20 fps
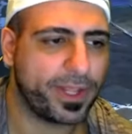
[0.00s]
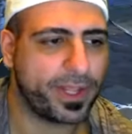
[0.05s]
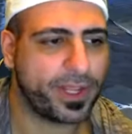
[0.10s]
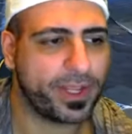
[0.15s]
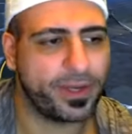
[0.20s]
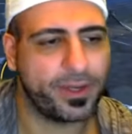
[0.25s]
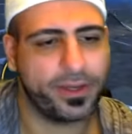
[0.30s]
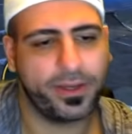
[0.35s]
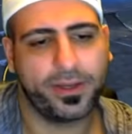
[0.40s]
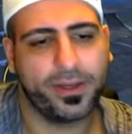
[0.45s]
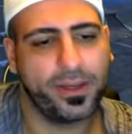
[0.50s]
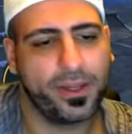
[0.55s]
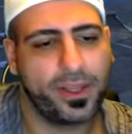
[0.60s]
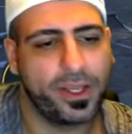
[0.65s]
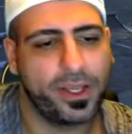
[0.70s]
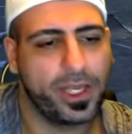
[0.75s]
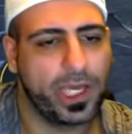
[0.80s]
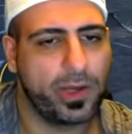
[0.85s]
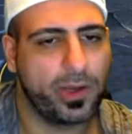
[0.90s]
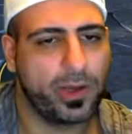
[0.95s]
in.
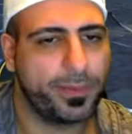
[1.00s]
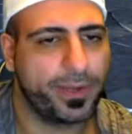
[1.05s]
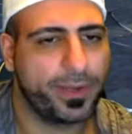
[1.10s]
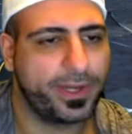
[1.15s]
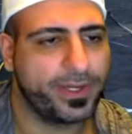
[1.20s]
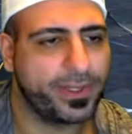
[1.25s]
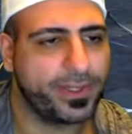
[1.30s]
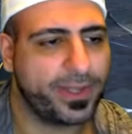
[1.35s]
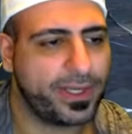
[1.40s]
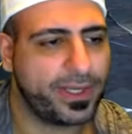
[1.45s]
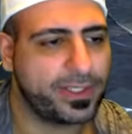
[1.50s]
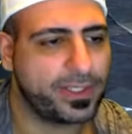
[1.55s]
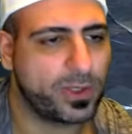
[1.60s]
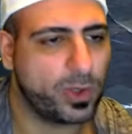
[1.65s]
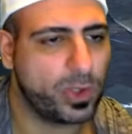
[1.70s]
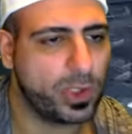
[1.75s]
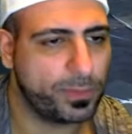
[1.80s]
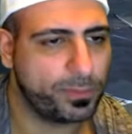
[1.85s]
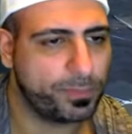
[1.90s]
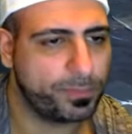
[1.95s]
We made it to the Ice
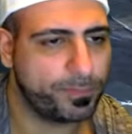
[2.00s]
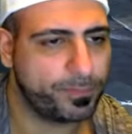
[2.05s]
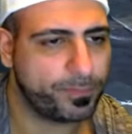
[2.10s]
Golem.